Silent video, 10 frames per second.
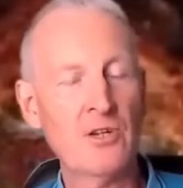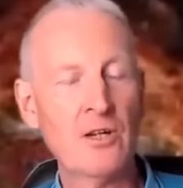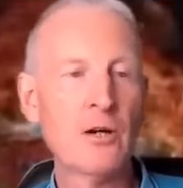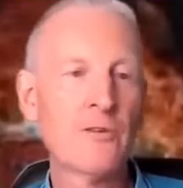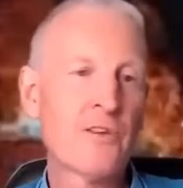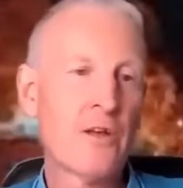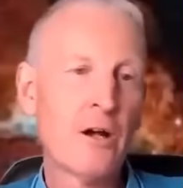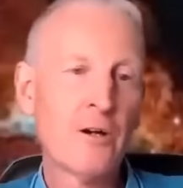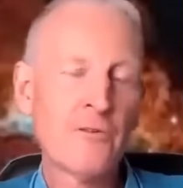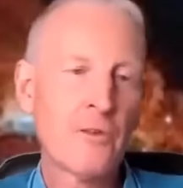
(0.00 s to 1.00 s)
And over the,
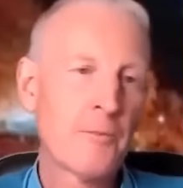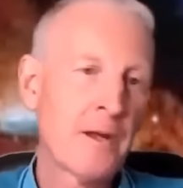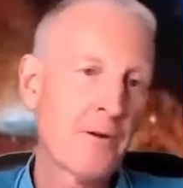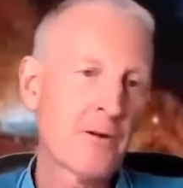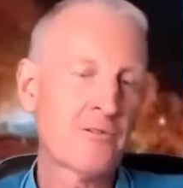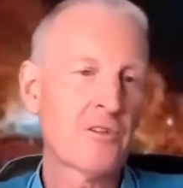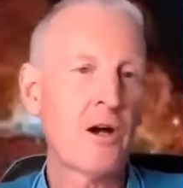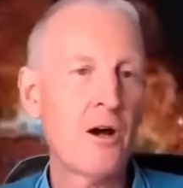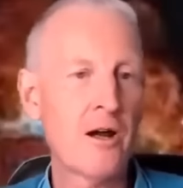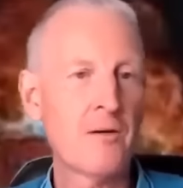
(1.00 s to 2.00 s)
over the period of
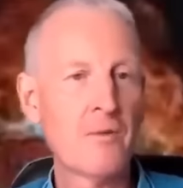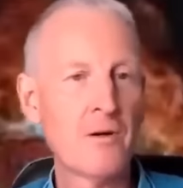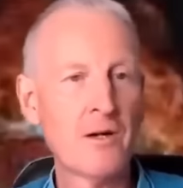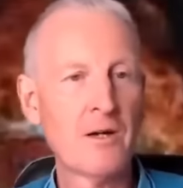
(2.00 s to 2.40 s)
time,